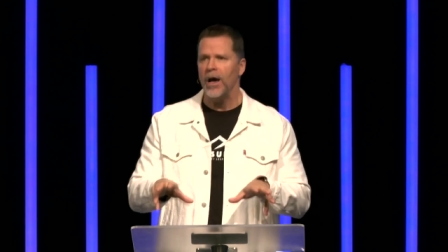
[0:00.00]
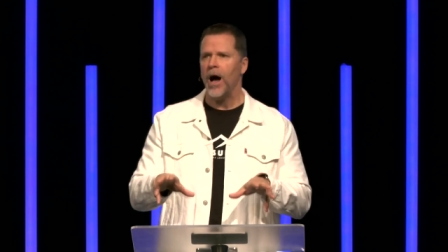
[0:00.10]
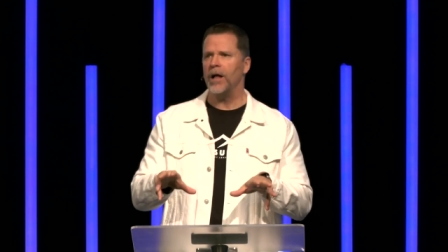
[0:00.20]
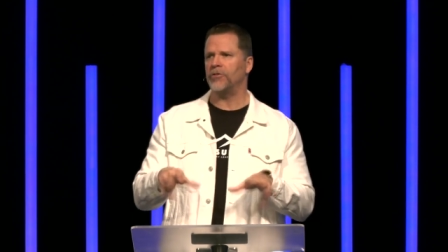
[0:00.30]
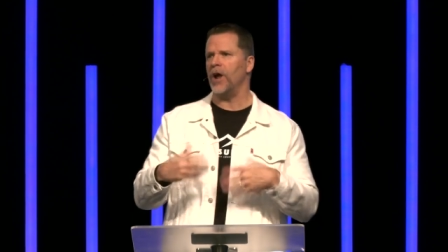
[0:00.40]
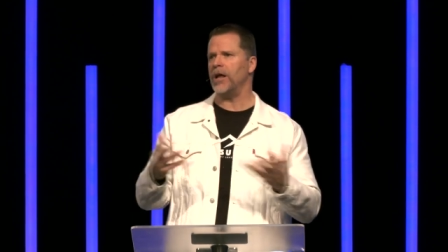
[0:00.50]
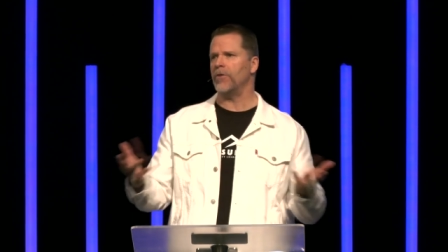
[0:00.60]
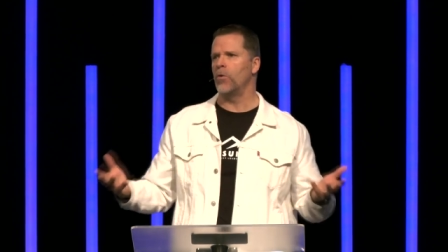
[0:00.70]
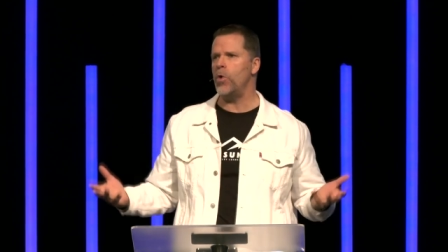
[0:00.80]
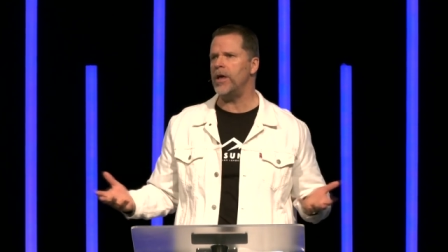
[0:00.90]
Uh, it's not
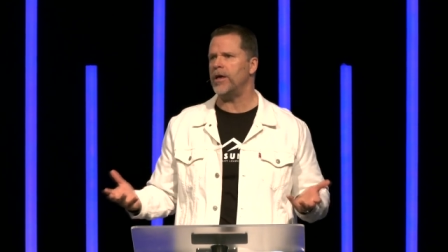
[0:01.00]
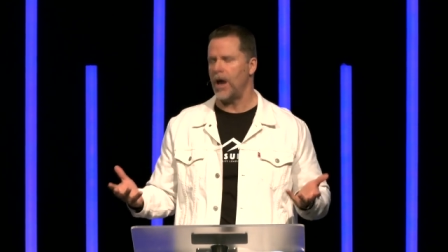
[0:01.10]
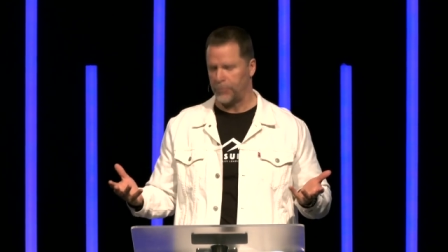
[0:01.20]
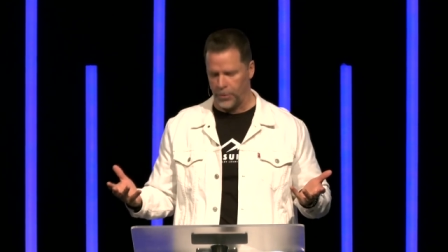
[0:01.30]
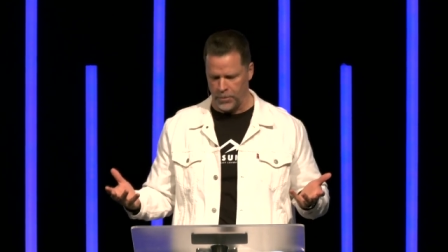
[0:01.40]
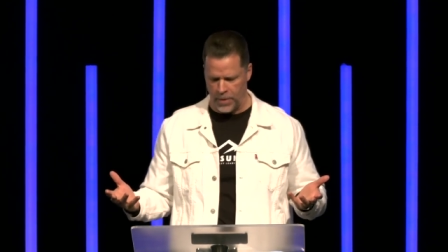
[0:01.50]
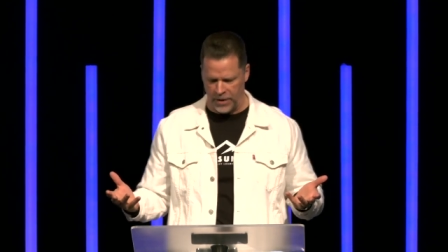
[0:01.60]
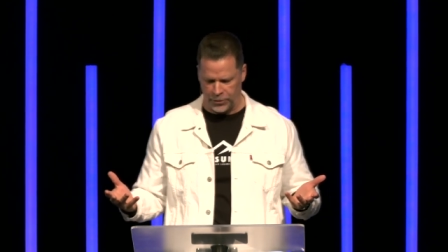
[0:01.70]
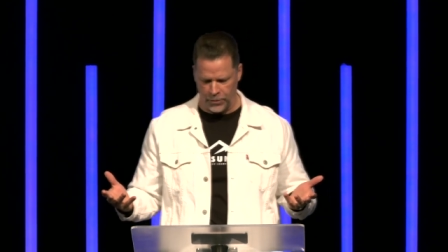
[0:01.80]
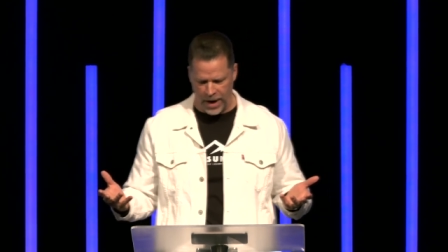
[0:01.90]
even a week after the
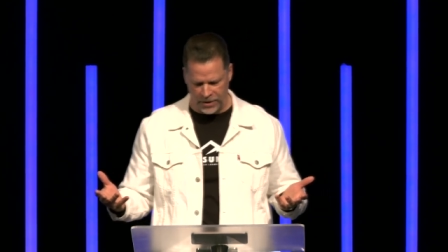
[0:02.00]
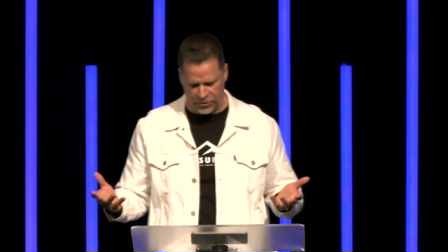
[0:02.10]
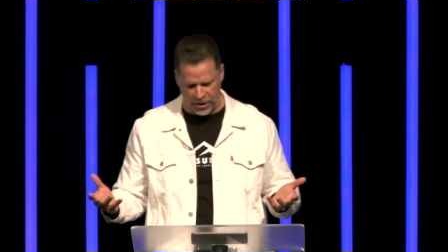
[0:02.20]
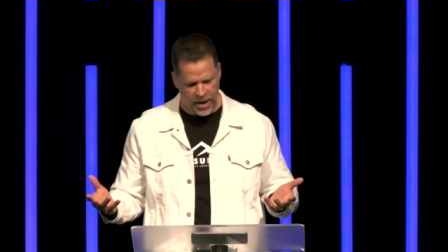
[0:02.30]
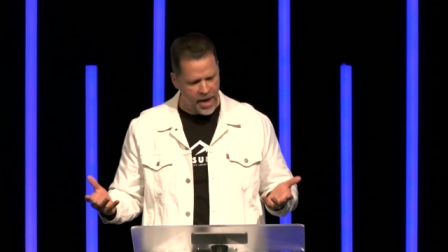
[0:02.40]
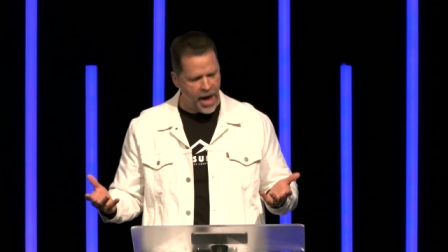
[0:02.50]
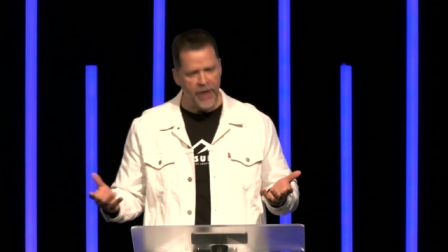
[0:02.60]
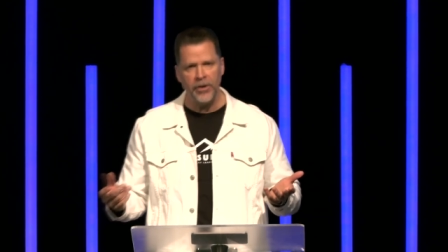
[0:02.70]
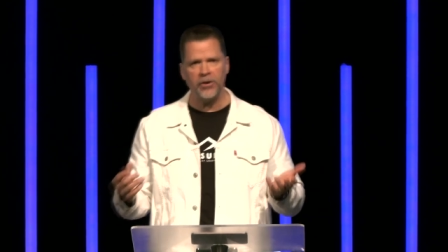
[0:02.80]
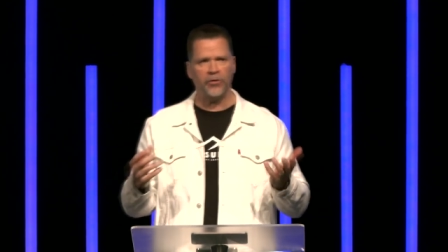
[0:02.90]
resurrection,
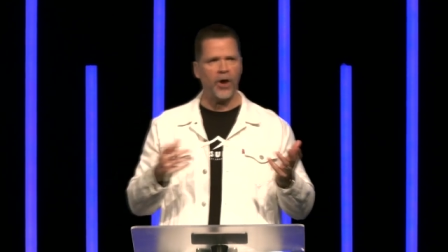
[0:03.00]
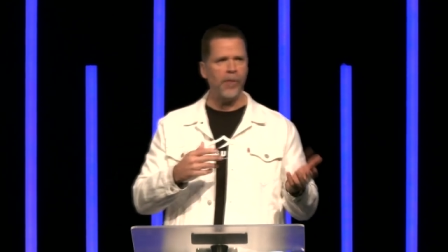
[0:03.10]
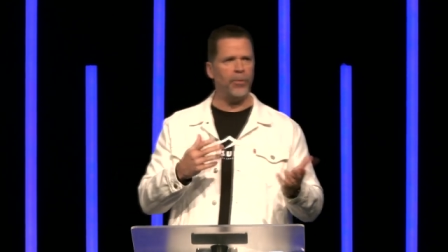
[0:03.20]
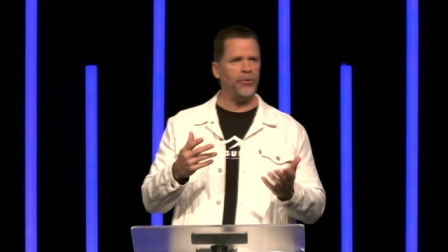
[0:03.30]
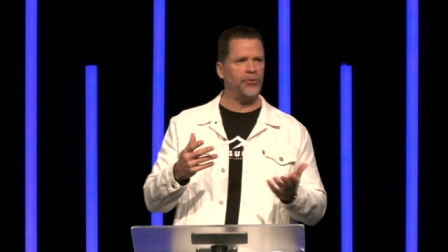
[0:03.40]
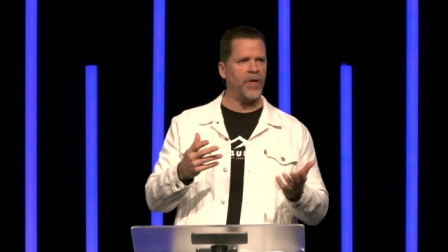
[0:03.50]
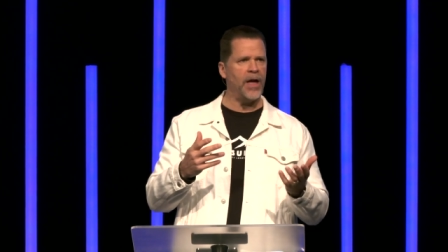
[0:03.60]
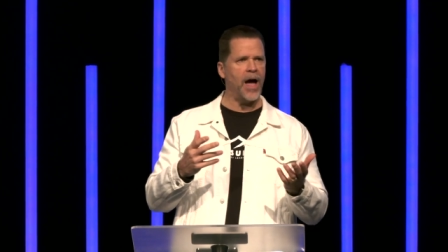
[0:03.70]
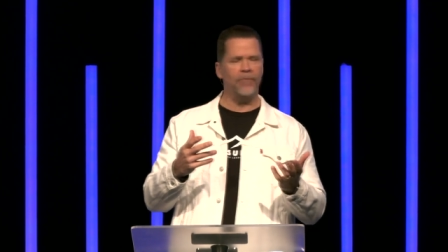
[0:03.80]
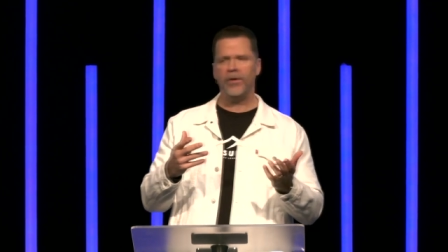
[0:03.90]
and the disciples
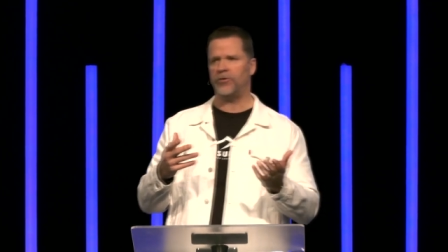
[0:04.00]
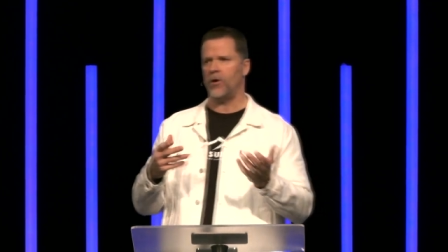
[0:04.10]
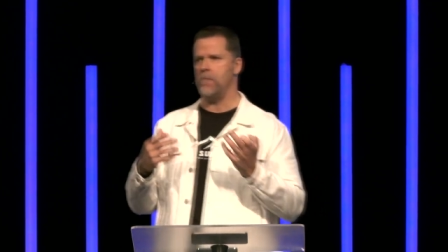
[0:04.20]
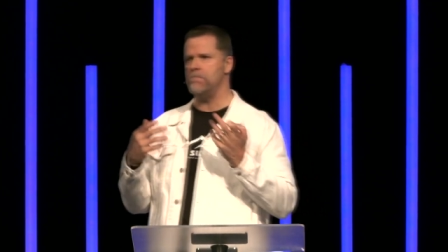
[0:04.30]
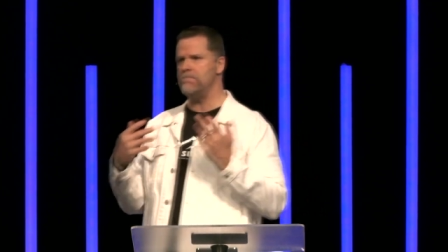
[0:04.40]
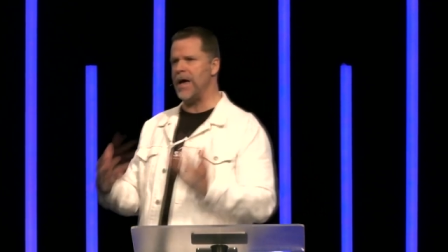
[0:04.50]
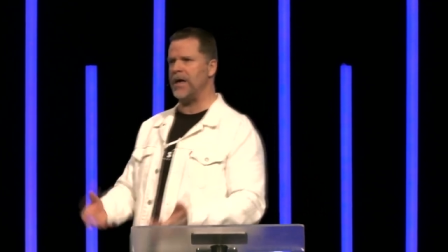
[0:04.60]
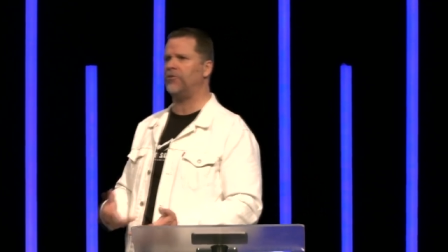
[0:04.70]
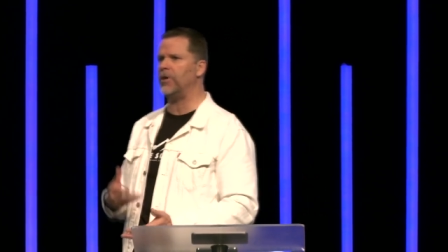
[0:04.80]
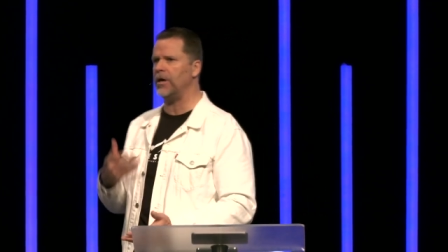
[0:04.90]
they have this
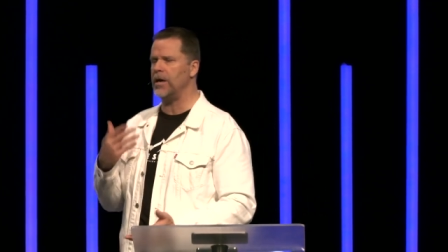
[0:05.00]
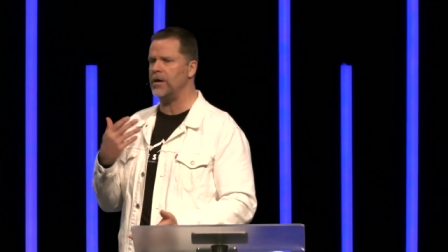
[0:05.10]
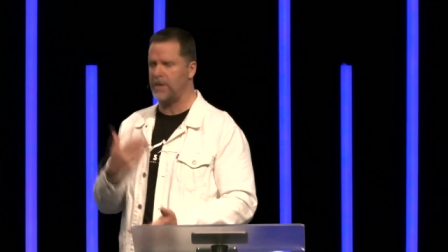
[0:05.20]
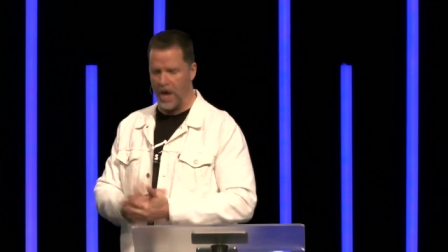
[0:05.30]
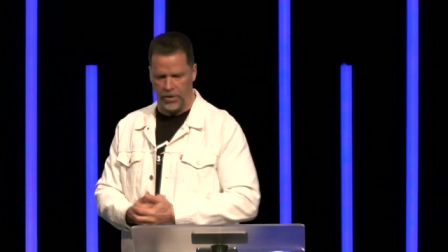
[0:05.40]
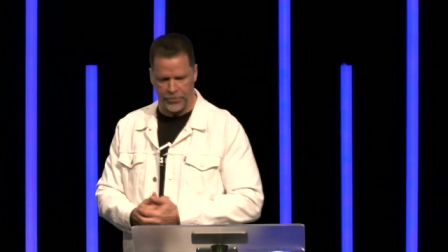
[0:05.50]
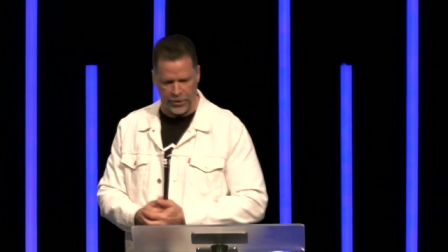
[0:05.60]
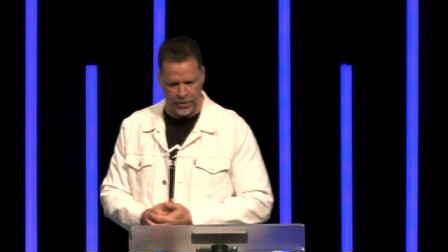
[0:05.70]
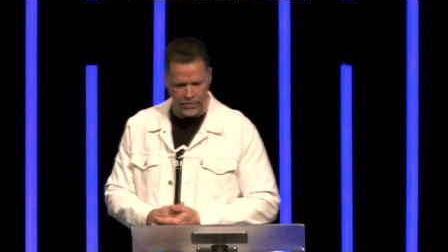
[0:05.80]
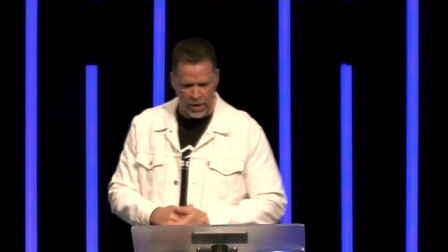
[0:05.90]
amazing
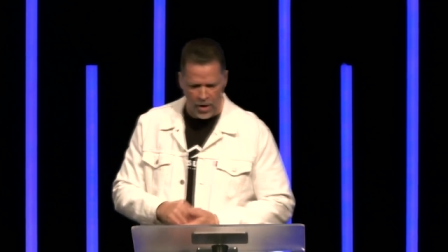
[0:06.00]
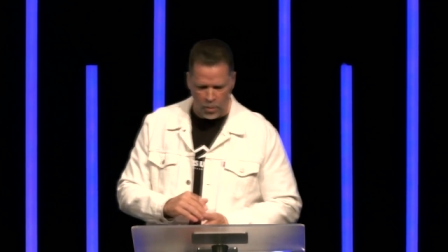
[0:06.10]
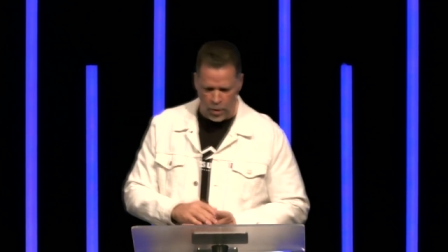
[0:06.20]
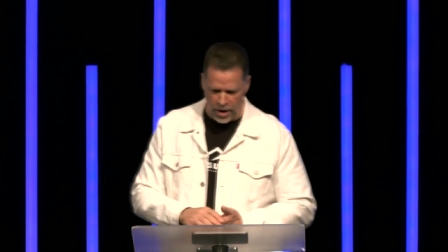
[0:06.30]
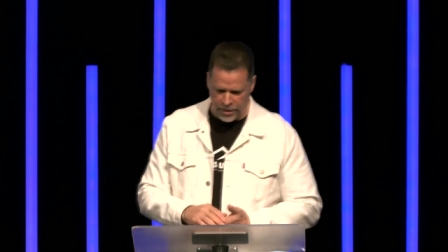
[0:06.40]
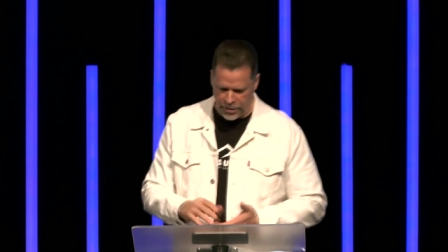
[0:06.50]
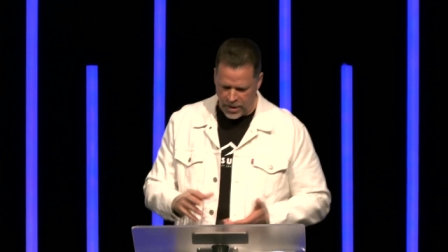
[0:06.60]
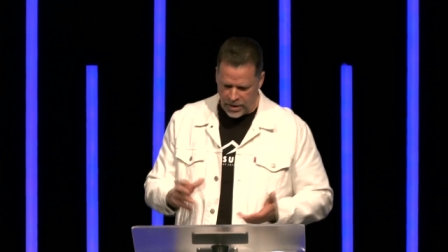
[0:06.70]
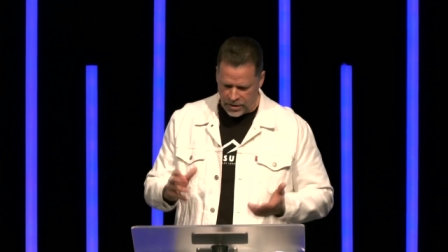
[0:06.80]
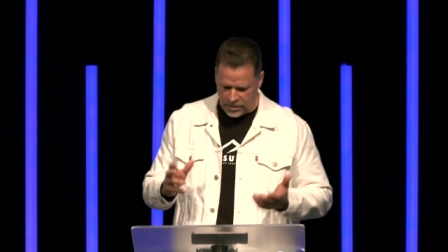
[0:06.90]
encounter with
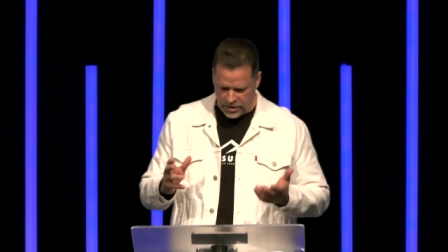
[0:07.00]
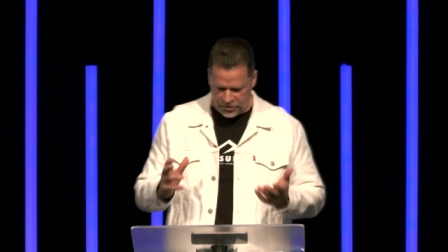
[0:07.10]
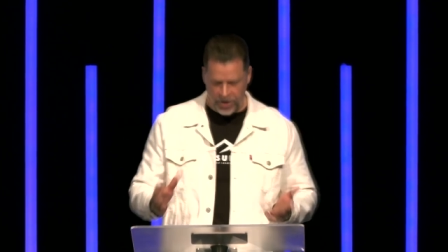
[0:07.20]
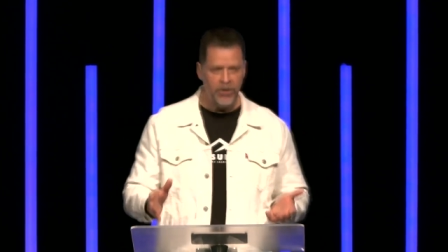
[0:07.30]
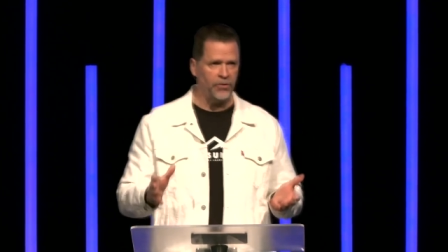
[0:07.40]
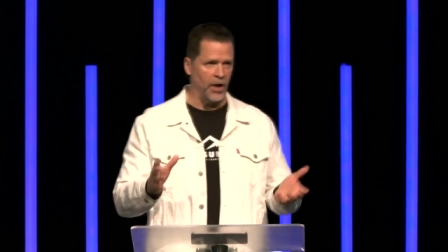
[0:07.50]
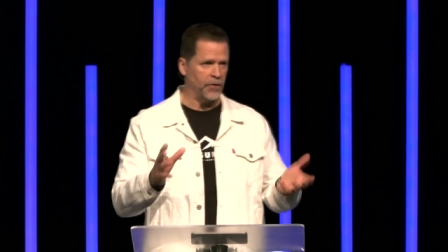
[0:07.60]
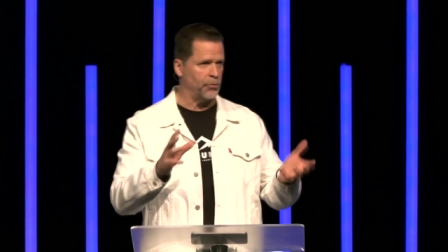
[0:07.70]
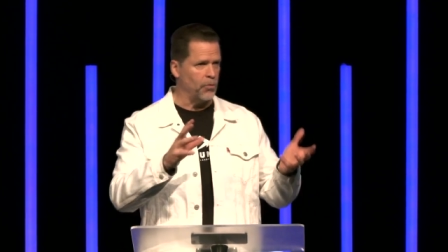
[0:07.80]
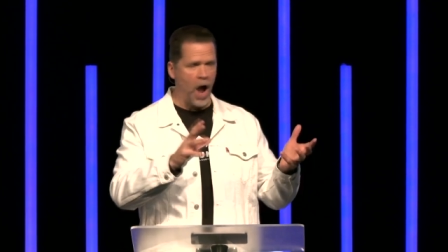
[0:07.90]

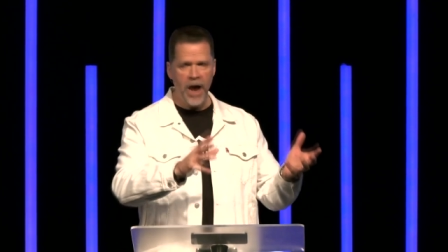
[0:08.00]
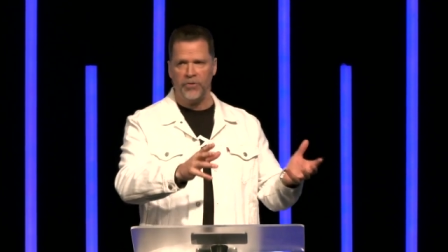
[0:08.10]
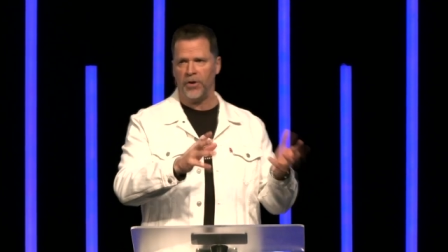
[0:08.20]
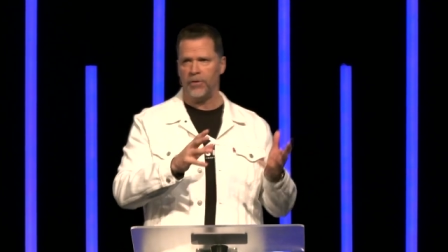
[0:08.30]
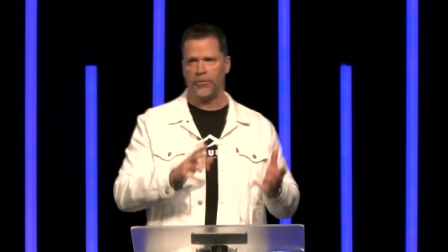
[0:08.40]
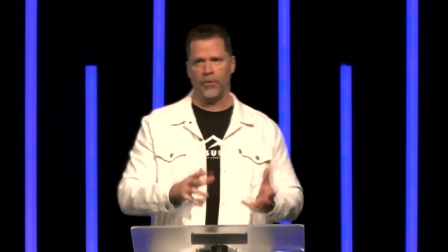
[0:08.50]
Jesus rising